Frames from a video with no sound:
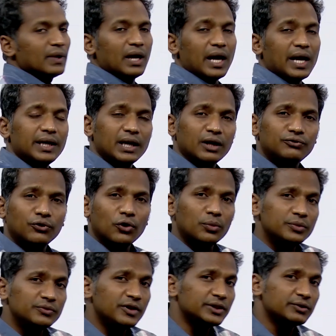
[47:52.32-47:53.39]
Area
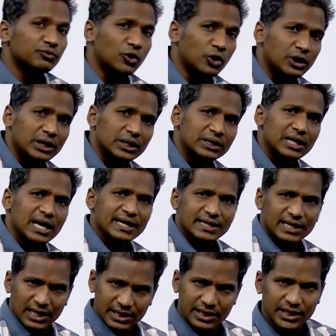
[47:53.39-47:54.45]
formed with what? X
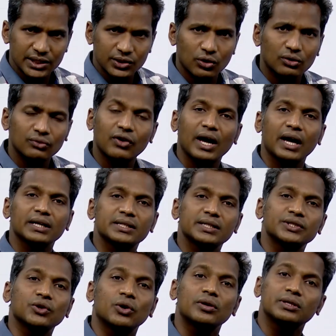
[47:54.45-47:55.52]
axis or y
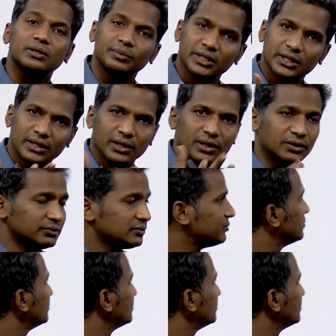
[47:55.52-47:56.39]
axis or some other curve,